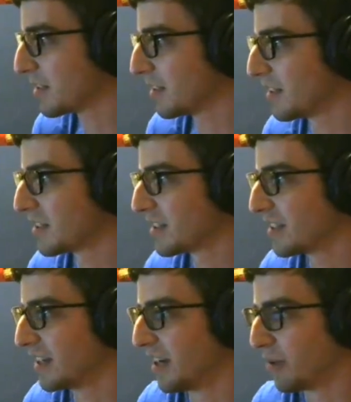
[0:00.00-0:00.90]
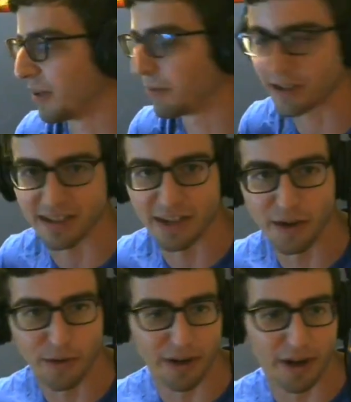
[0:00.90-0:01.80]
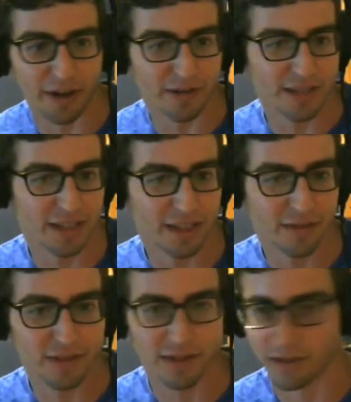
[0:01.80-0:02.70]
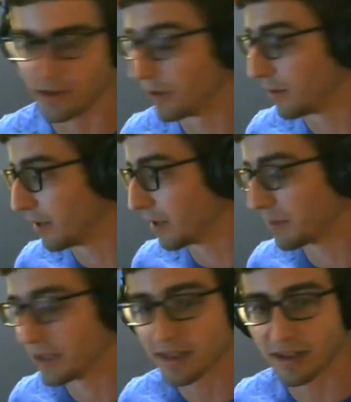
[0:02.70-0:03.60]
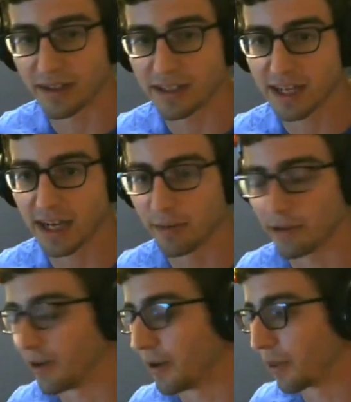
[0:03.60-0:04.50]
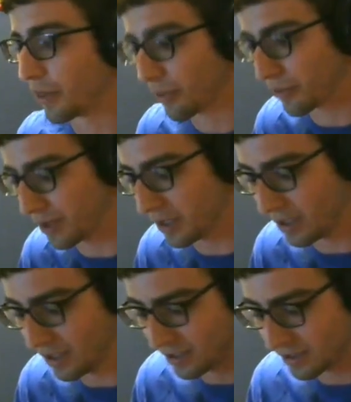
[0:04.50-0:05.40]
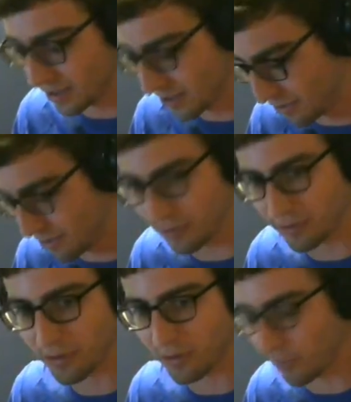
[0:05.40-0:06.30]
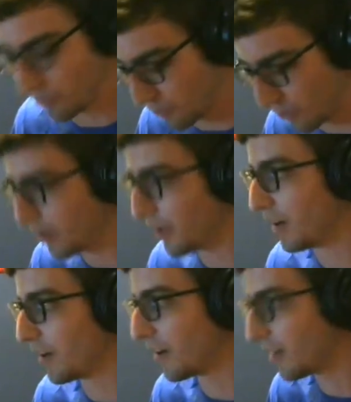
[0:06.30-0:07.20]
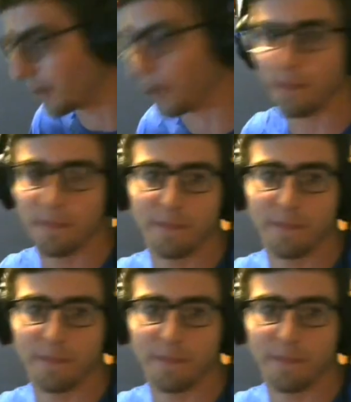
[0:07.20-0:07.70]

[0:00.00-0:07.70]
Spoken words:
starts when I press no on autosave. So, I'm gonna be starting the timer on 3, 2, 1, go.